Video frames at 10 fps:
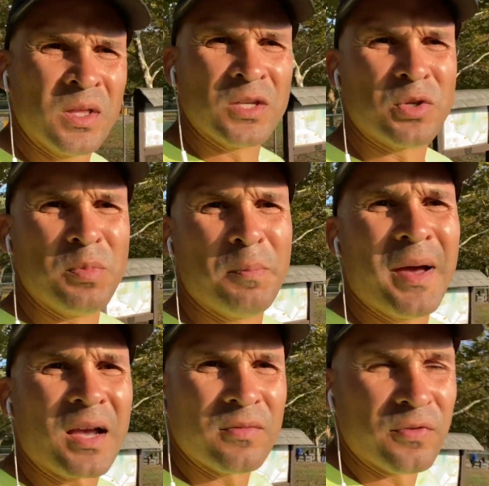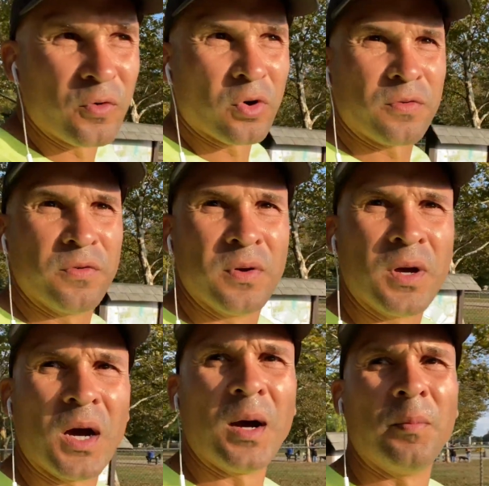should be back and forth
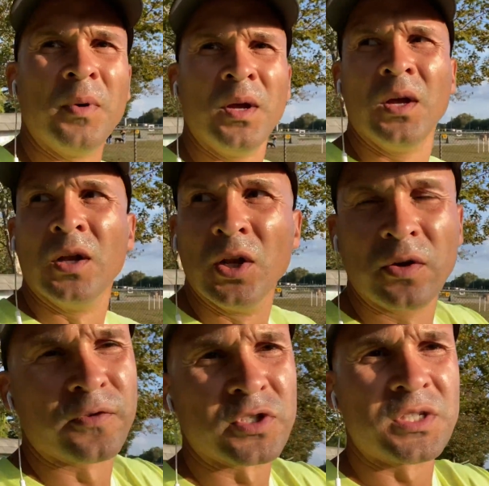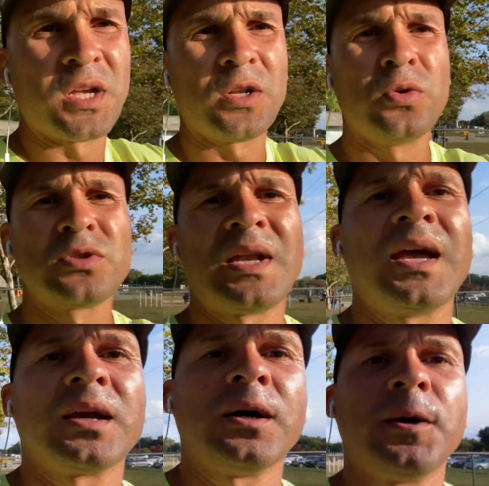um, look for signals
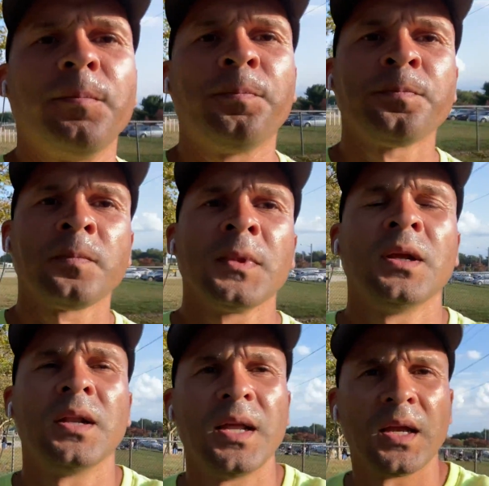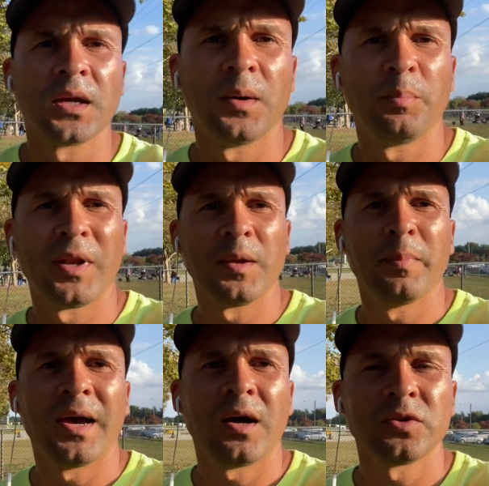like um, like play
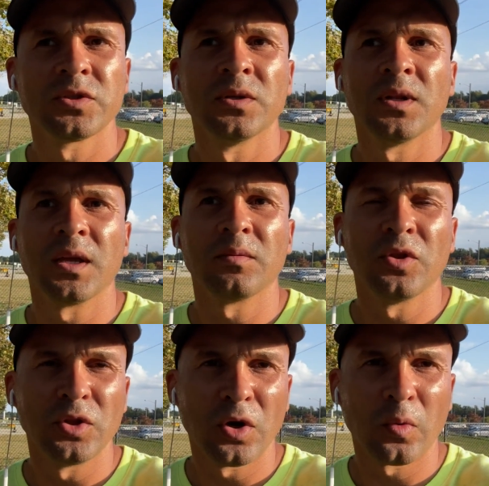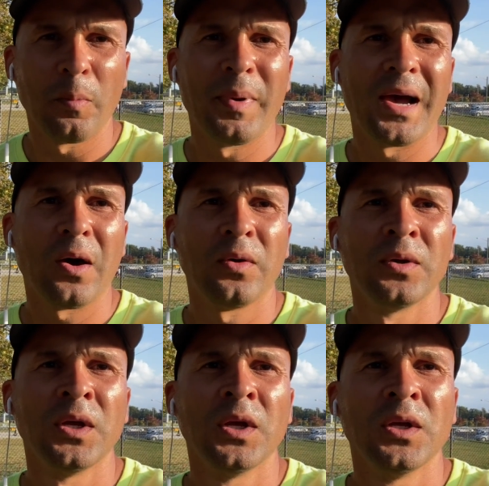bows like the dog will bow
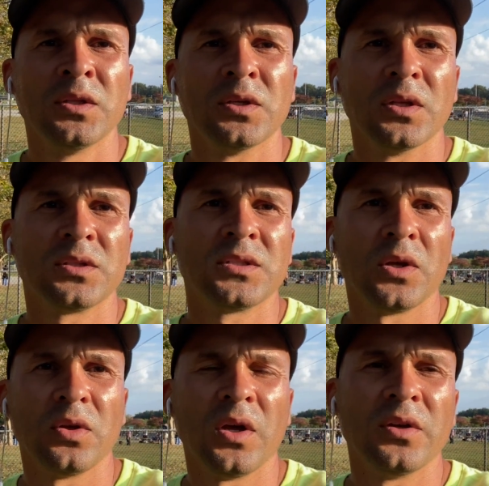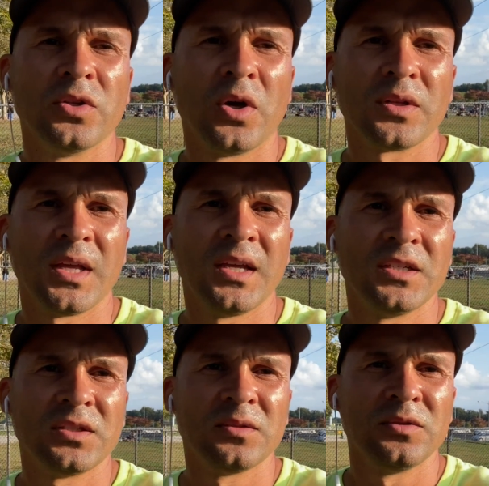to tell the other dog that
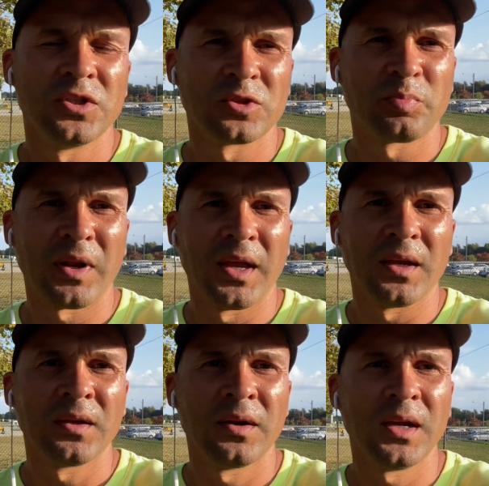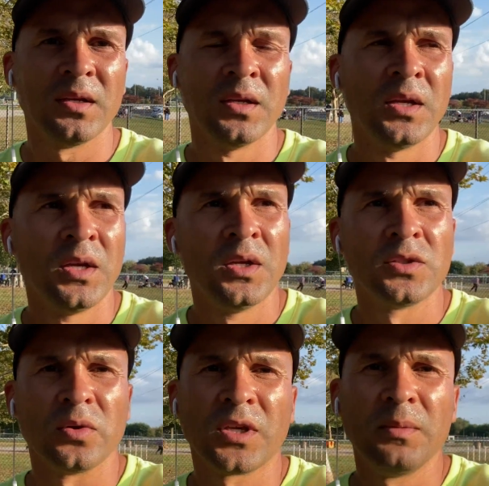he's just playing right
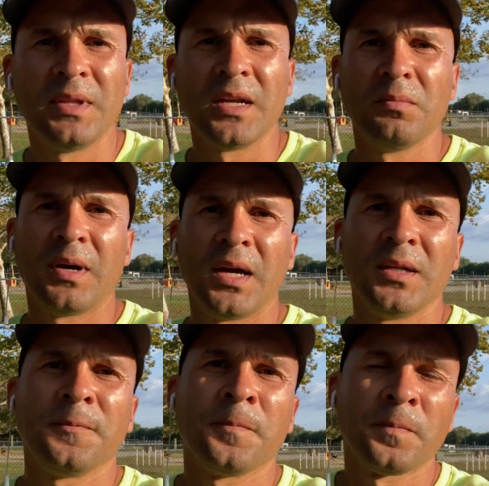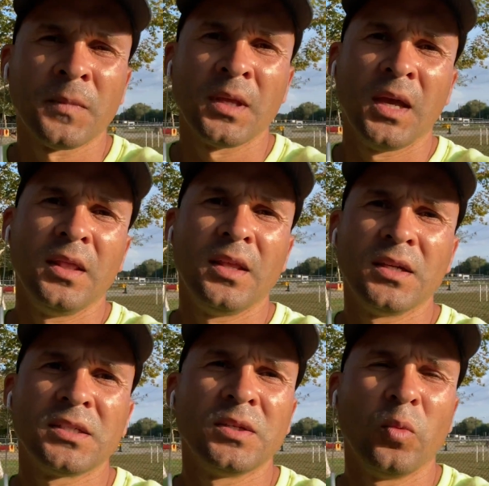so keep that in mind and
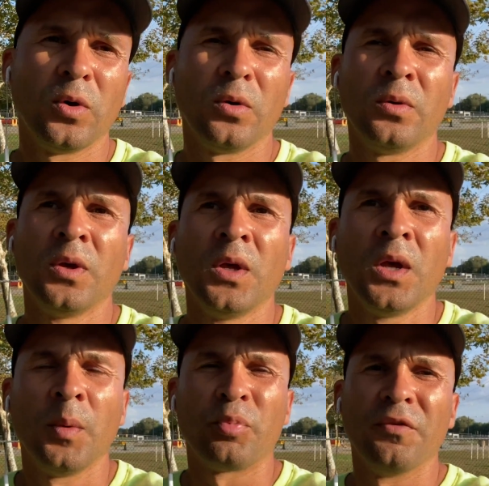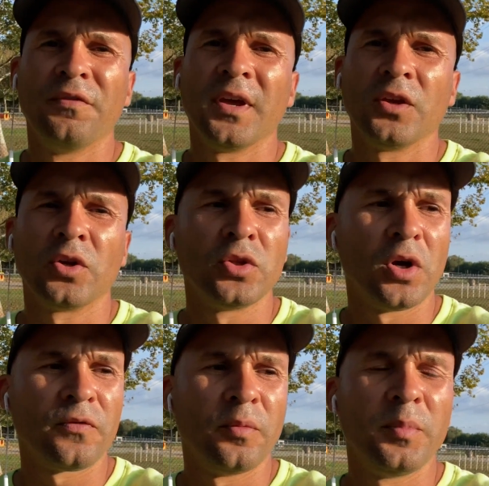this will prevent your
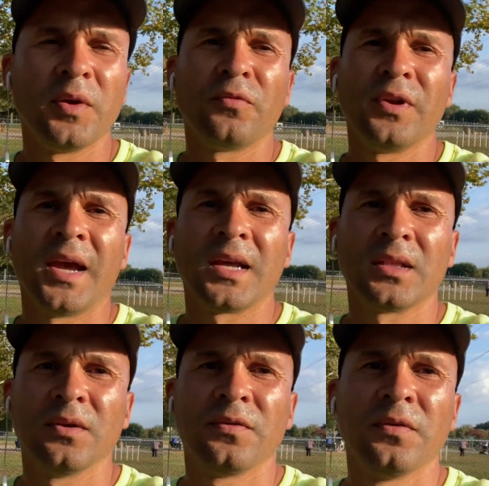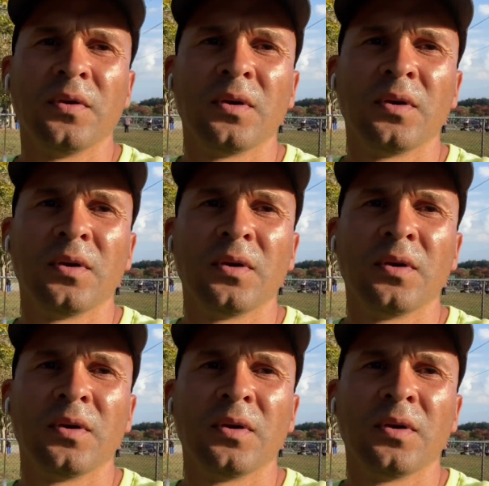dog from being reactive